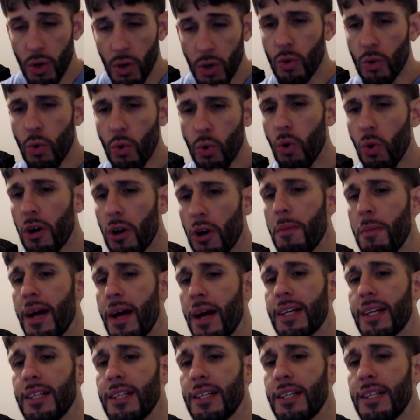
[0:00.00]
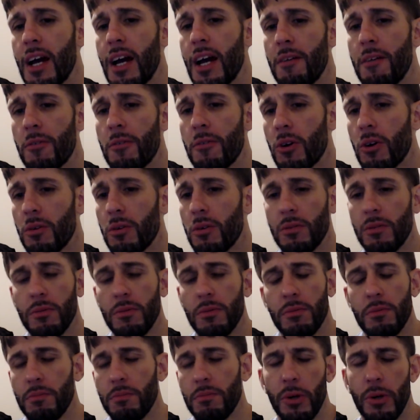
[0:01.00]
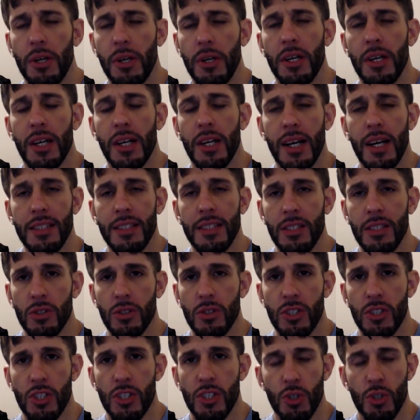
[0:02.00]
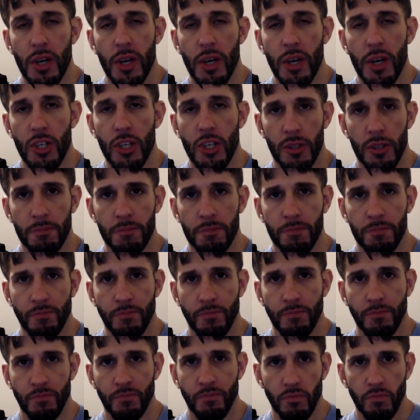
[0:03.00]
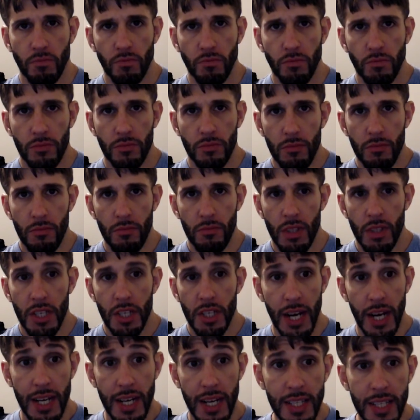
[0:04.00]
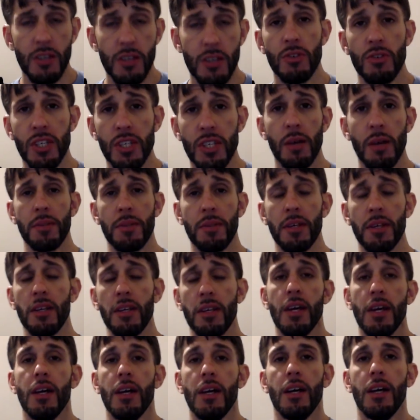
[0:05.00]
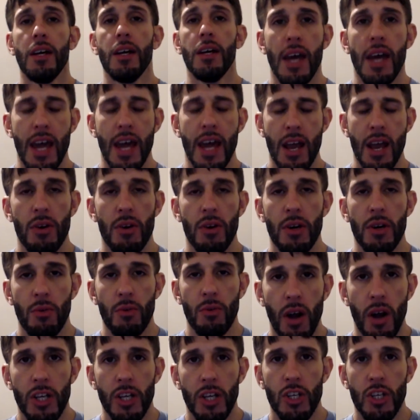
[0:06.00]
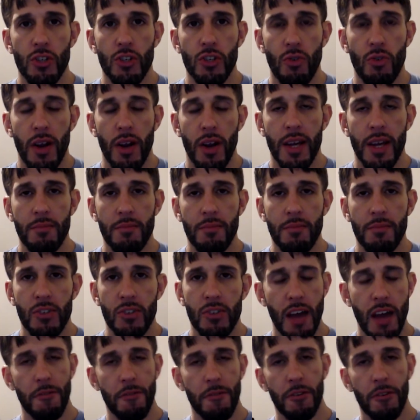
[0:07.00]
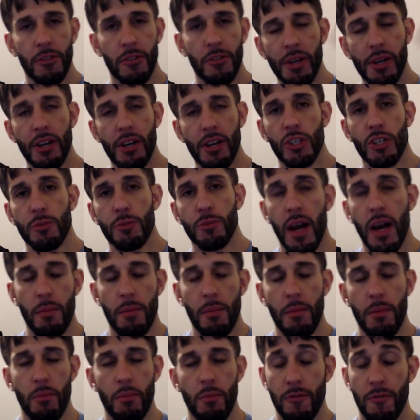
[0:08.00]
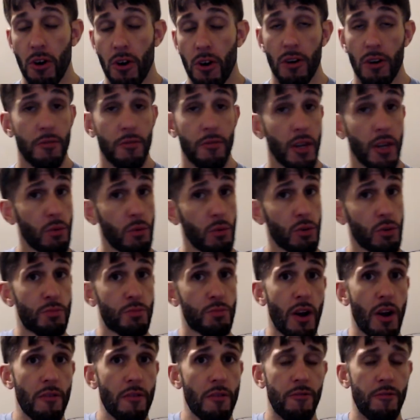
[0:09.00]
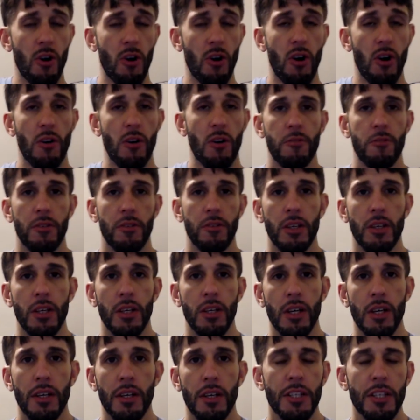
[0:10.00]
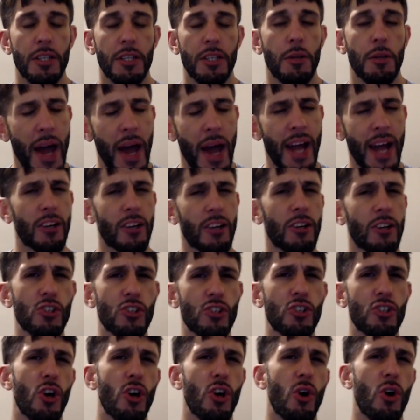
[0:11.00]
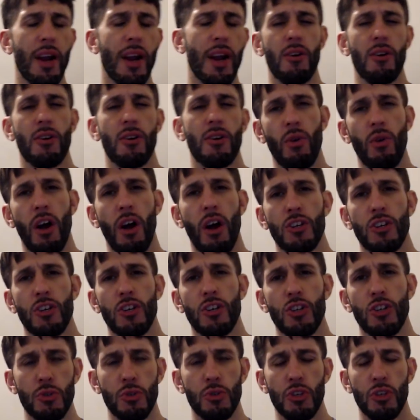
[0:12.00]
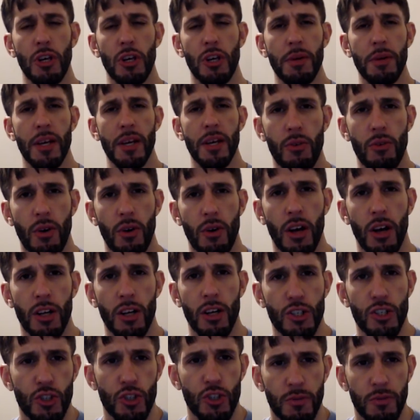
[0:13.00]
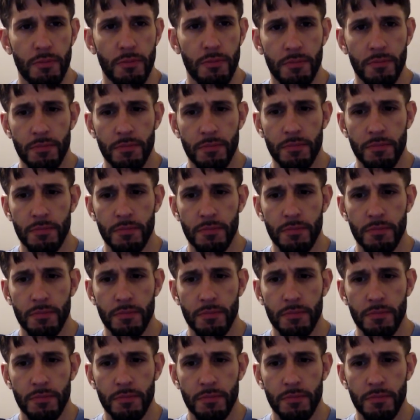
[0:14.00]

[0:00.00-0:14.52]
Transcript: What quarterback is ever put in an ideal situation? Can I tell you something? Aaron Rodgers, right? Sat for 3 years behind Brett Favre. It was Brett Favre. Did the Packers know Aaron Rodgers was going to be Aaron Rodgers?